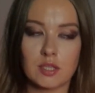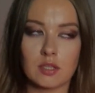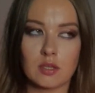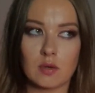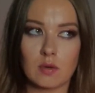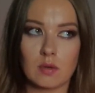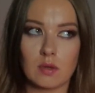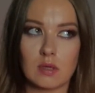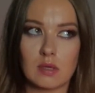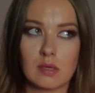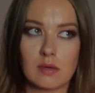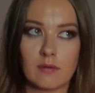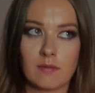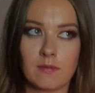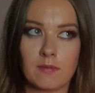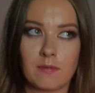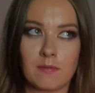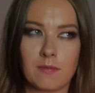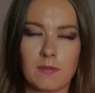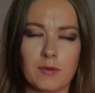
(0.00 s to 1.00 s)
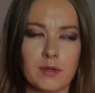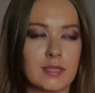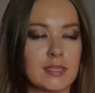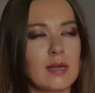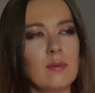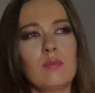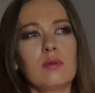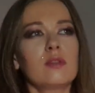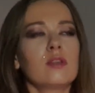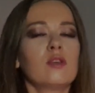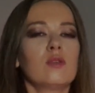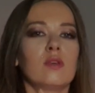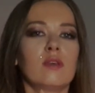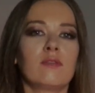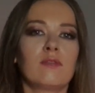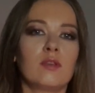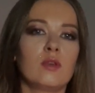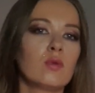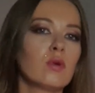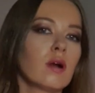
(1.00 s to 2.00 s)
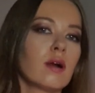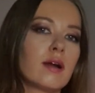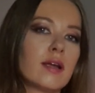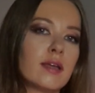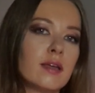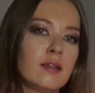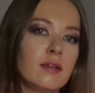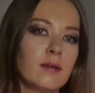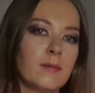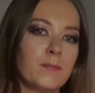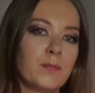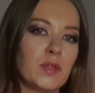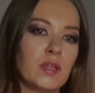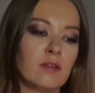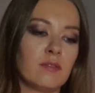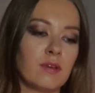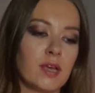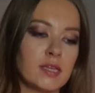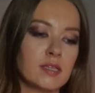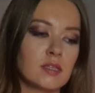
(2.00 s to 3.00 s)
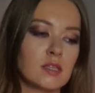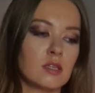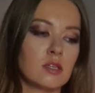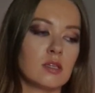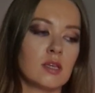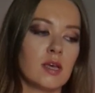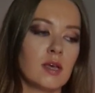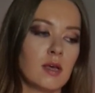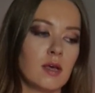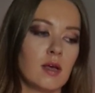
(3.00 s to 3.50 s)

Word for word: So, for example, if you are invested